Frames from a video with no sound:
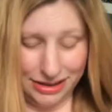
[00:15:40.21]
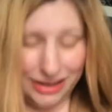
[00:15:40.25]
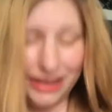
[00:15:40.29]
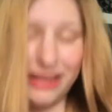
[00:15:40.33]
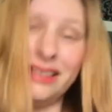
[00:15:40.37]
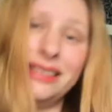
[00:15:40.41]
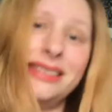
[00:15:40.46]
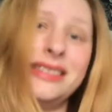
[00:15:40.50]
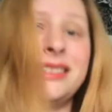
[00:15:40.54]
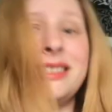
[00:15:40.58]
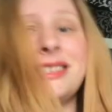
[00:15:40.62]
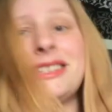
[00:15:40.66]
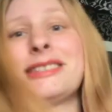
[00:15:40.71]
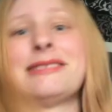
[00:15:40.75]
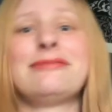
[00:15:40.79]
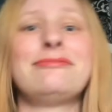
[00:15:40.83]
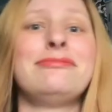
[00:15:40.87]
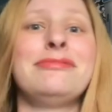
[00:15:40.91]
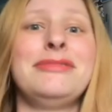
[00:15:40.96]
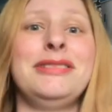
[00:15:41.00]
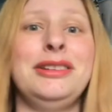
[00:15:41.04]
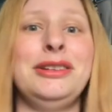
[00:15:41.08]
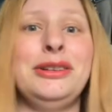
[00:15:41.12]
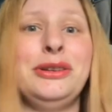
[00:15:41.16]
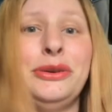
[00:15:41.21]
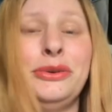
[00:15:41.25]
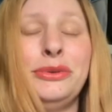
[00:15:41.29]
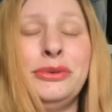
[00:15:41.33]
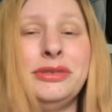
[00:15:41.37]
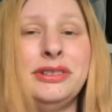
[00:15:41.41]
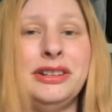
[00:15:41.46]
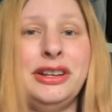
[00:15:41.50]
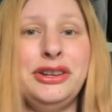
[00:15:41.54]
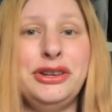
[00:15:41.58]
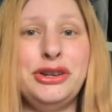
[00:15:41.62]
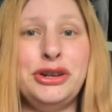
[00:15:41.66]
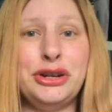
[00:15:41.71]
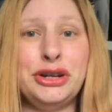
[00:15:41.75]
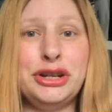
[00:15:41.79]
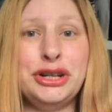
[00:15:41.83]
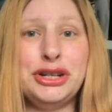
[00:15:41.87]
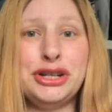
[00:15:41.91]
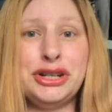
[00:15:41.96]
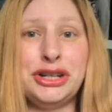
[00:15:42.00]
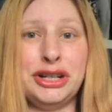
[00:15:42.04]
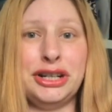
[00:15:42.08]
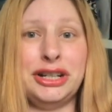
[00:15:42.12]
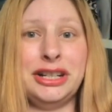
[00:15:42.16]
it's, you know, a
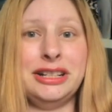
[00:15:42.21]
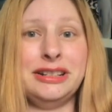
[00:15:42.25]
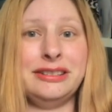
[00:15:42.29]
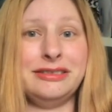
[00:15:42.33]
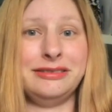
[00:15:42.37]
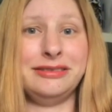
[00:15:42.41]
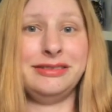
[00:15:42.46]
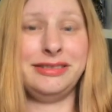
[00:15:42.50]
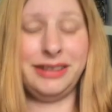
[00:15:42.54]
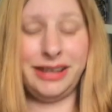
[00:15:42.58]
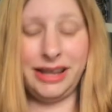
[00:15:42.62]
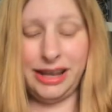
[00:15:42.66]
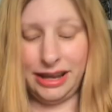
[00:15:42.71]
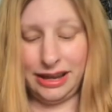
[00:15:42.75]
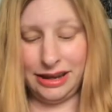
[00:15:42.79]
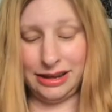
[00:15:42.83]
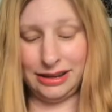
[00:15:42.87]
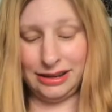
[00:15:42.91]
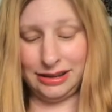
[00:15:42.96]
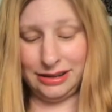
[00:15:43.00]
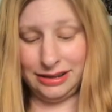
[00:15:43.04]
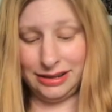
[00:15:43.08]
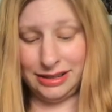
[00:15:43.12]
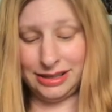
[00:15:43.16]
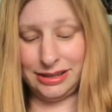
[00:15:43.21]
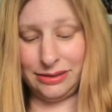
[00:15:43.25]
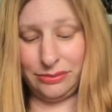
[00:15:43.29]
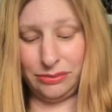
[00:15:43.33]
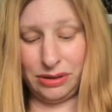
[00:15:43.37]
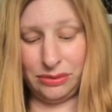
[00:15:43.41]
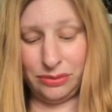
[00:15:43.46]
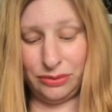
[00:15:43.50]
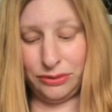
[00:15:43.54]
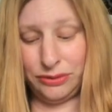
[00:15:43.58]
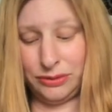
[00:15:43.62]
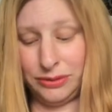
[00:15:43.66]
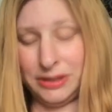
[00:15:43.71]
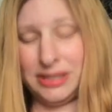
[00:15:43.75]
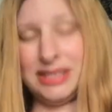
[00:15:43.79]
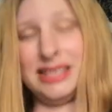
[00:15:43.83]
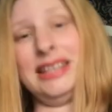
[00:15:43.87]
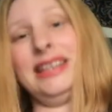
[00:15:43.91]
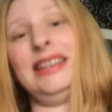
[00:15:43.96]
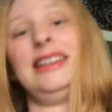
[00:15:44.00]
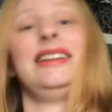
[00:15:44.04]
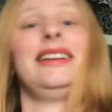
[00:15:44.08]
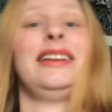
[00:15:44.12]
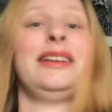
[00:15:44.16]
nerd shirt, and some people will
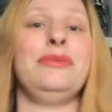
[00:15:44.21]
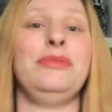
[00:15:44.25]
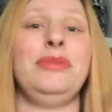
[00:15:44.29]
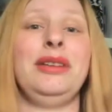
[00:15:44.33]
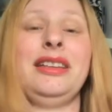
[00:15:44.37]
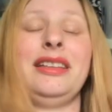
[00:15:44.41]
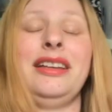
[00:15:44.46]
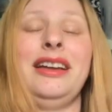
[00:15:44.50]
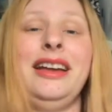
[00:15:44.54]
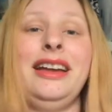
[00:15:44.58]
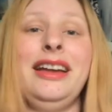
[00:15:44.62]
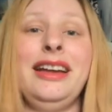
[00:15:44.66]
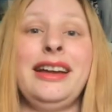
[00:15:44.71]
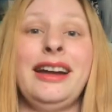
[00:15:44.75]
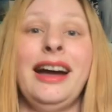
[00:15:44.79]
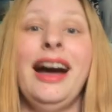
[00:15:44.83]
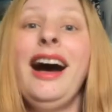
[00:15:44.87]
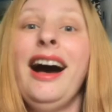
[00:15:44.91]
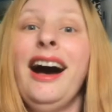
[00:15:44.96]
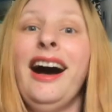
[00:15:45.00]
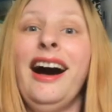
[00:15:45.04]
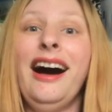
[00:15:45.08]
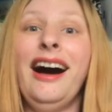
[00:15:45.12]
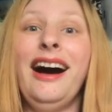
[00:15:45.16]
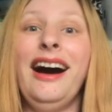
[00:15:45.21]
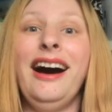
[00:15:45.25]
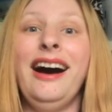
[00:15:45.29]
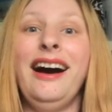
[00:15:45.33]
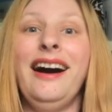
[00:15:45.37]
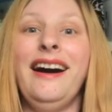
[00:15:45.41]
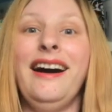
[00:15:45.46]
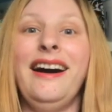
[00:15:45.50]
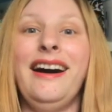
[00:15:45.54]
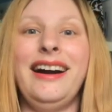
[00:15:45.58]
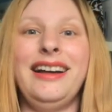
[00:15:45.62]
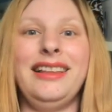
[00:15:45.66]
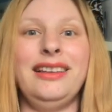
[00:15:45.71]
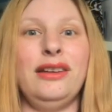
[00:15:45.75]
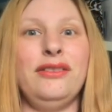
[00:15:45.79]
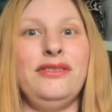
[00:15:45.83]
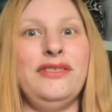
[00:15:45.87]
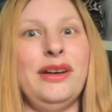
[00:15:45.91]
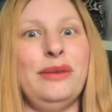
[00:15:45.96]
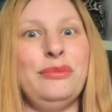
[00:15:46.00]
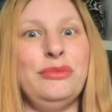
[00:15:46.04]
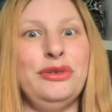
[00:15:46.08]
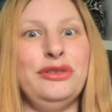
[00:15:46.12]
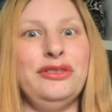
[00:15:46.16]
see it and be like, oh, I
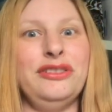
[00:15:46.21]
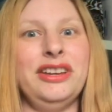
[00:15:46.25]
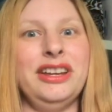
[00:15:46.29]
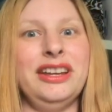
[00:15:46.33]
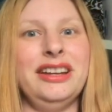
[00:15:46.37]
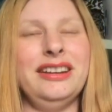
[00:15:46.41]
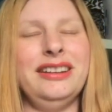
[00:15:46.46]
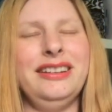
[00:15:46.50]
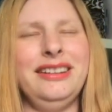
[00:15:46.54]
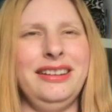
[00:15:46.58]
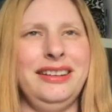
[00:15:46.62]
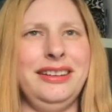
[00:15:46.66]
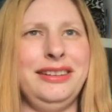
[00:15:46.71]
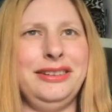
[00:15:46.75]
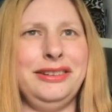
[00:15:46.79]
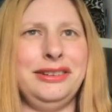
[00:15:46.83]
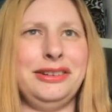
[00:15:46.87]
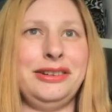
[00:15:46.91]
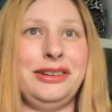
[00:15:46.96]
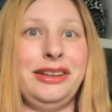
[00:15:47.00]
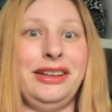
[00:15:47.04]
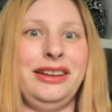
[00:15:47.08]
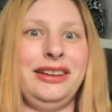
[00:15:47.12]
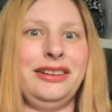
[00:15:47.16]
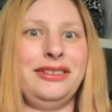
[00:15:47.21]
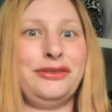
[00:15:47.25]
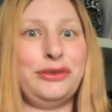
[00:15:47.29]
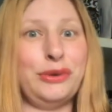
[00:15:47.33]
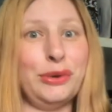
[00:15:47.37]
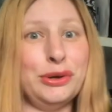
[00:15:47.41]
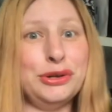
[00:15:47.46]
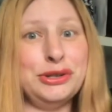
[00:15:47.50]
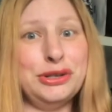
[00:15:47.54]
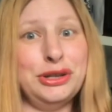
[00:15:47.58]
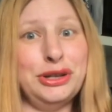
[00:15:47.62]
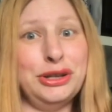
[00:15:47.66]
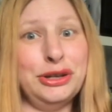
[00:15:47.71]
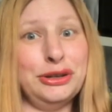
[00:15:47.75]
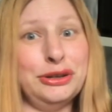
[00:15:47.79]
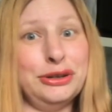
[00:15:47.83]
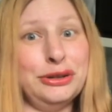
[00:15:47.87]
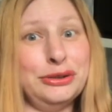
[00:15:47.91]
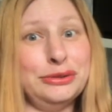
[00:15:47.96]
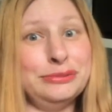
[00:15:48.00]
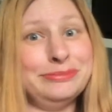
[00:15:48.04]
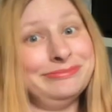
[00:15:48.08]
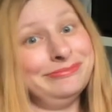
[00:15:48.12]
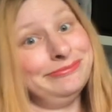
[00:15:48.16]
love that movie, and you're like, of course you
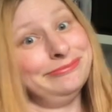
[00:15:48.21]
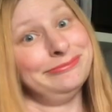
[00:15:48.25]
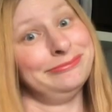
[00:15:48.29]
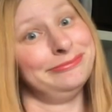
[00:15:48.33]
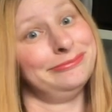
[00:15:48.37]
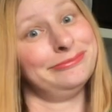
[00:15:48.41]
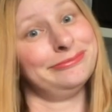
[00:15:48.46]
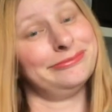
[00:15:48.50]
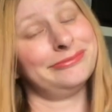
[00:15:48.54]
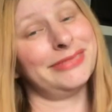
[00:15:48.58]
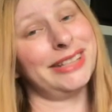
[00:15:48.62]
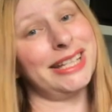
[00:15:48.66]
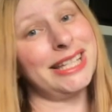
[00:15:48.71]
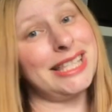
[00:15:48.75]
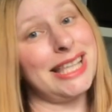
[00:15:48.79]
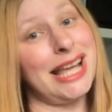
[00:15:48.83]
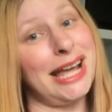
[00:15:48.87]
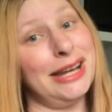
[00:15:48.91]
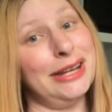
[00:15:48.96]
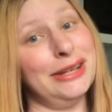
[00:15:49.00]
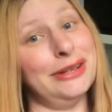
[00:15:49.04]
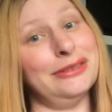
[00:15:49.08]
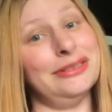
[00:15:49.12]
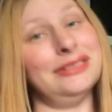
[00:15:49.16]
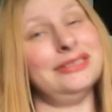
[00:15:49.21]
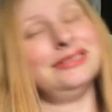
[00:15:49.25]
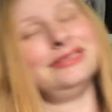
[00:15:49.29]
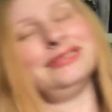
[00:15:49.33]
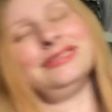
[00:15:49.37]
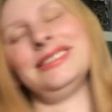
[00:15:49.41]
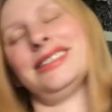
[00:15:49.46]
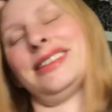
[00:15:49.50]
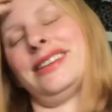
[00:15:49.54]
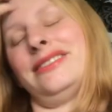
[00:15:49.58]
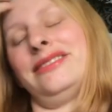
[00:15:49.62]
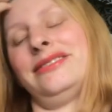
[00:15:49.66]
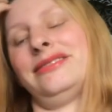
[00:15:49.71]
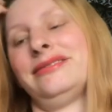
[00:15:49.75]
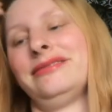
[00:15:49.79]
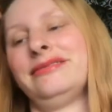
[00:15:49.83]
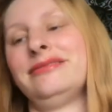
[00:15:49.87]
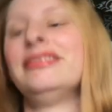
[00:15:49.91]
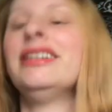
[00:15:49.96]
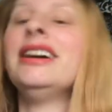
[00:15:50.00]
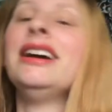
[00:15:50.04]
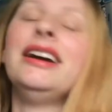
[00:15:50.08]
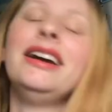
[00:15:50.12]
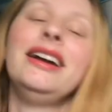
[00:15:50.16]
do, because I do. So
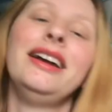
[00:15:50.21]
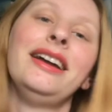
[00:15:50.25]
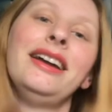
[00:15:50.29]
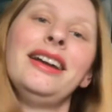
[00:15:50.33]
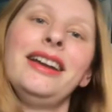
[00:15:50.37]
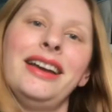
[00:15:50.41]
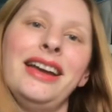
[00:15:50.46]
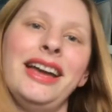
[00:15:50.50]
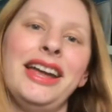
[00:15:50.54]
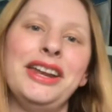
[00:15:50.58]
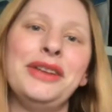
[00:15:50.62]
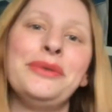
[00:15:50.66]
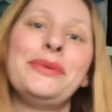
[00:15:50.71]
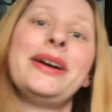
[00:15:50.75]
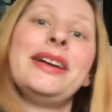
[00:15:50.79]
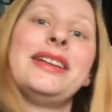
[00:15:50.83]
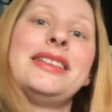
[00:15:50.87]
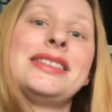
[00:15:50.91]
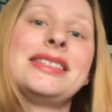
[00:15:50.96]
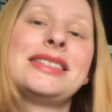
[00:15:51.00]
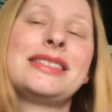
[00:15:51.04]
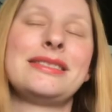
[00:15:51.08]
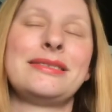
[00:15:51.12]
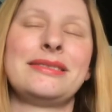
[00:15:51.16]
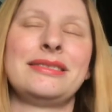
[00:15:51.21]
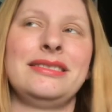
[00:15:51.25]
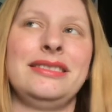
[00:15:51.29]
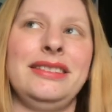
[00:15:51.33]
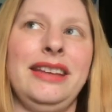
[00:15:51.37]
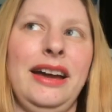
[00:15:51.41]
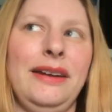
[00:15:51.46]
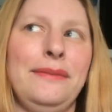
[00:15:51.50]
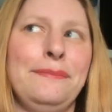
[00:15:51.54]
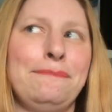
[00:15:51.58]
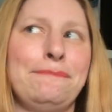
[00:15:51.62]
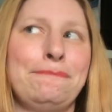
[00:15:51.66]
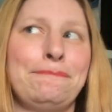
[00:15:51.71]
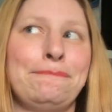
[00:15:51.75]
anyways, yeah,